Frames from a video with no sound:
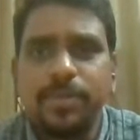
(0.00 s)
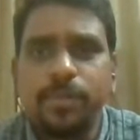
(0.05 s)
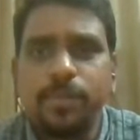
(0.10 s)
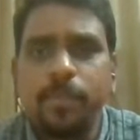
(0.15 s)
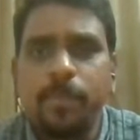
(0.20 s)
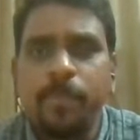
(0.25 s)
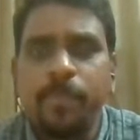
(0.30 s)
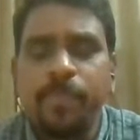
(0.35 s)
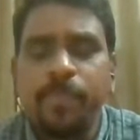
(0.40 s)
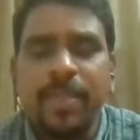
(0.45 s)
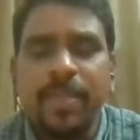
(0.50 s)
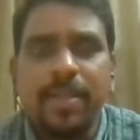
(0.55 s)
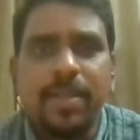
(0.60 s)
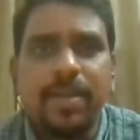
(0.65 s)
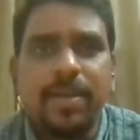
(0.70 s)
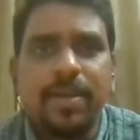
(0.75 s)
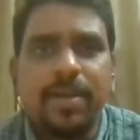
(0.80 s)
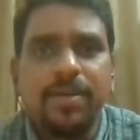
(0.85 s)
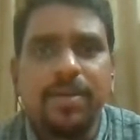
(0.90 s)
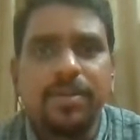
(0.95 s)

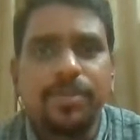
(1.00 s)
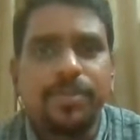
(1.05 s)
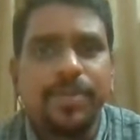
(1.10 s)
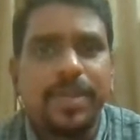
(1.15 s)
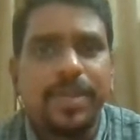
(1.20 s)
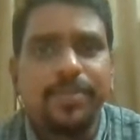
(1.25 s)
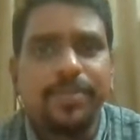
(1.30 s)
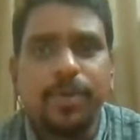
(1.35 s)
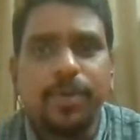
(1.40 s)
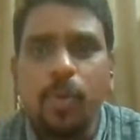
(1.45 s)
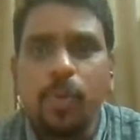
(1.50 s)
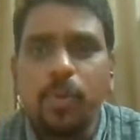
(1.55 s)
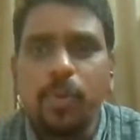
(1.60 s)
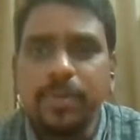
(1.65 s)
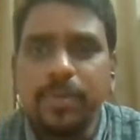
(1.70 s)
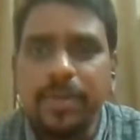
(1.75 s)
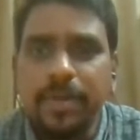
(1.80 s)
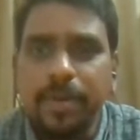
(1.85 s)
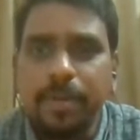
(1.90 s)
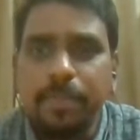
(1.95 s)
for
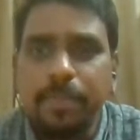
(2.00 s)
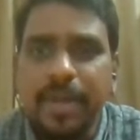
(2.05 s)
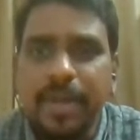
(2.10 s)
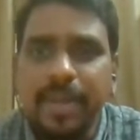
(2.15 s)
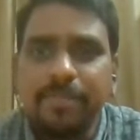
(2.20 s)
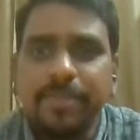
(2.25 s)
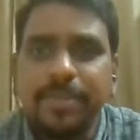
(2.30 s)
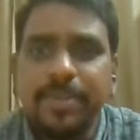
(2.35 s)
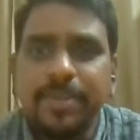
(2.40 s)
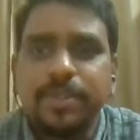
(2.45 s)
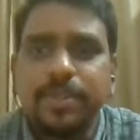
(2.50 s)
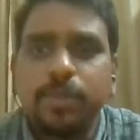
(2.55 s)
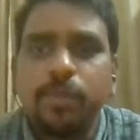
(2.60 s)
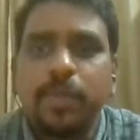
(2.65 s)
own benefits,